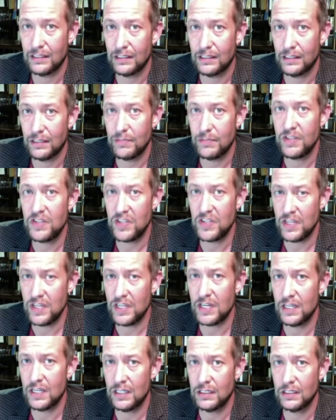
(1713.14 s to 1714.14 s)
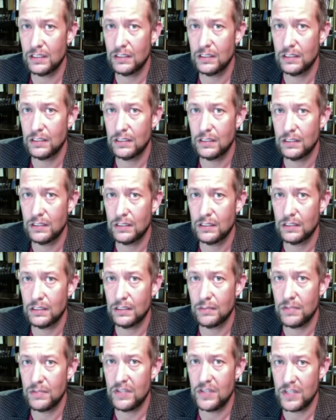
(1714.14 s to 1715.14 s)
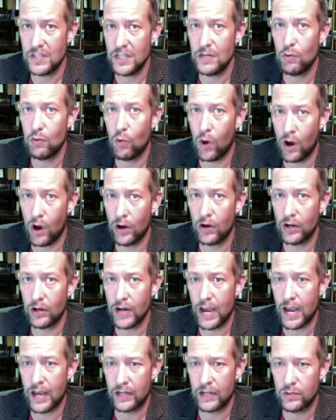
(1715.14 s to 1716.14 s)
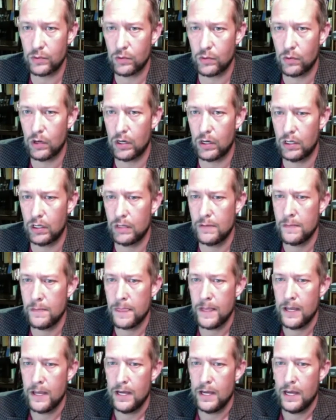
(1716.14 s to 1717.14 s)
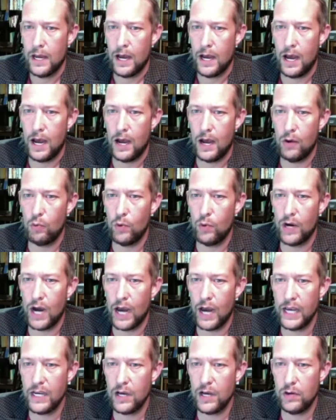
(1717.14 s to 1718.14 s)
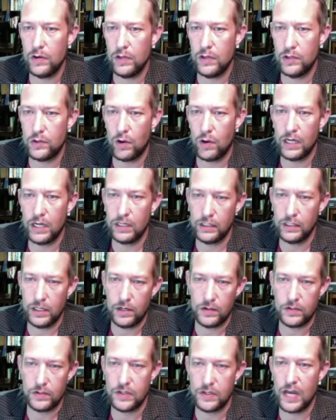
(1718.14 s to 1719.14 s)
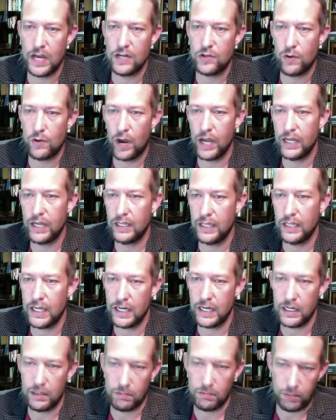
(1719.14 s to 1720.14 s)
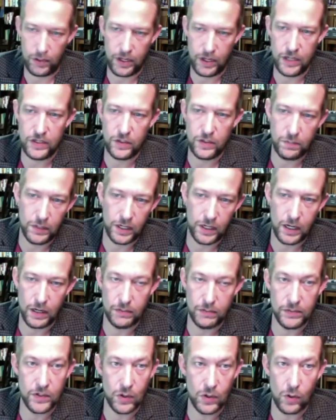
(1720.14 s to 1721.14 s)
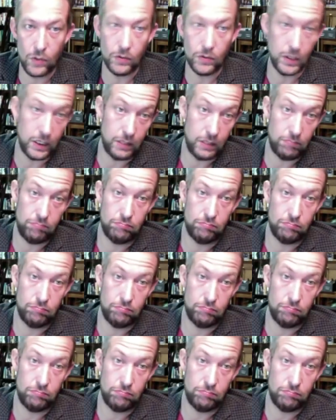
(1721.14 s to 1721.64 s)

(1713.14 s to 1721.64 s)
Let me see you. Let me see you walk on actual water. When I go to the dry cleaners, that dry cleaning place becomes holy.